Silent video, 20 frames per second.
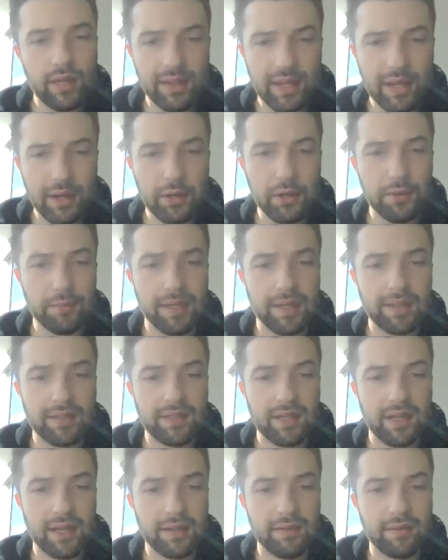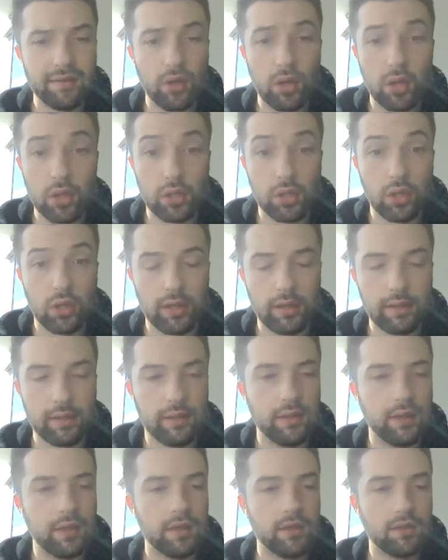That hurt me inside a
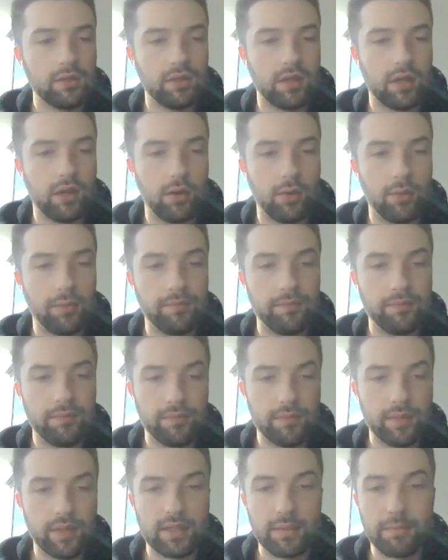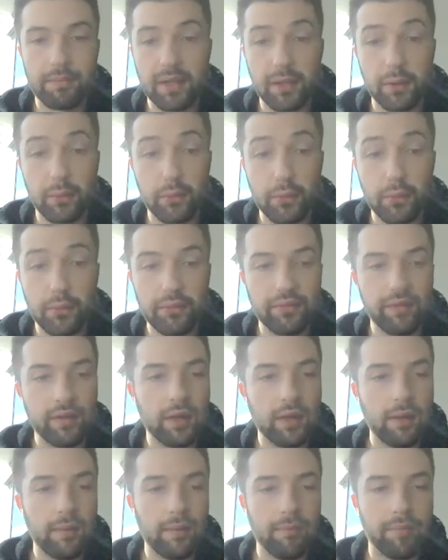lot. So that's a big oof.
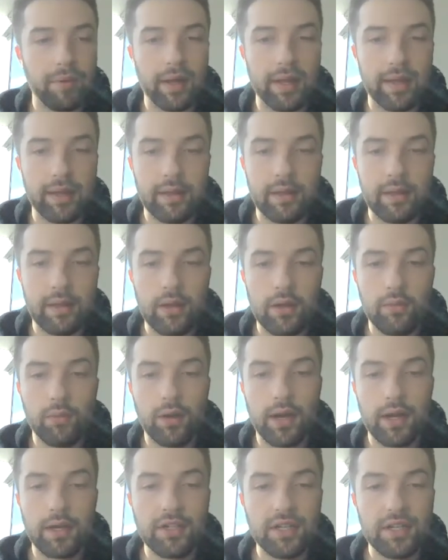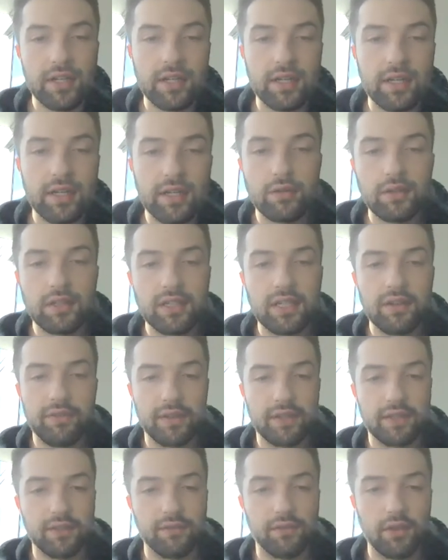But we're actually going to go on the
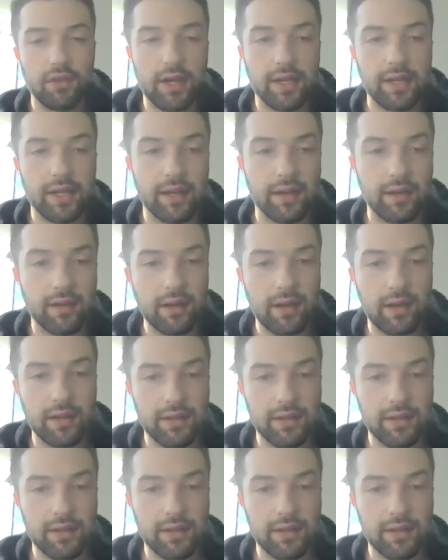defensive line here.